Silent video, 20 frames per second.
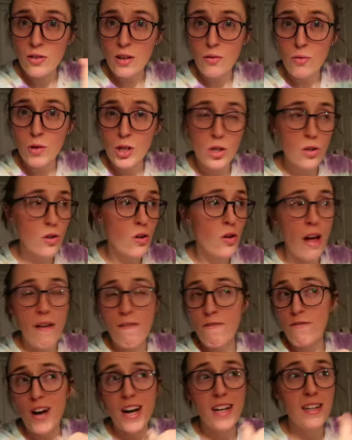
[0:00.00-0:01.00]
the original
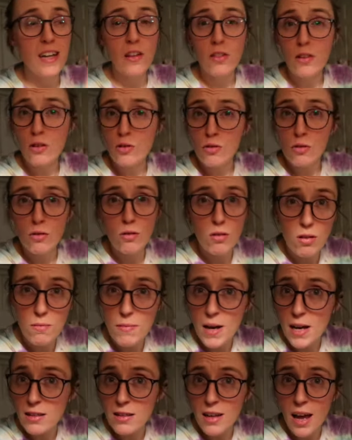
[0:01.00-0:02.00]
and find out the truth
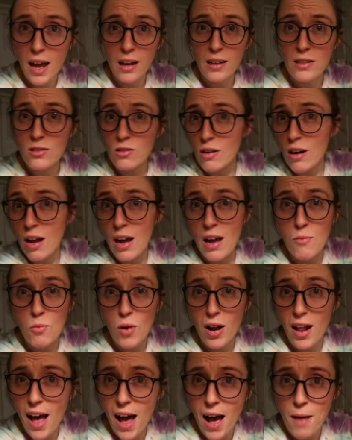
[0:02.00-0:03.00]
about the heinous crime,
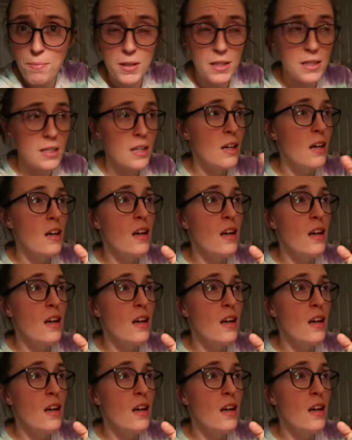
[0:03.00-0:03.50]
what happened.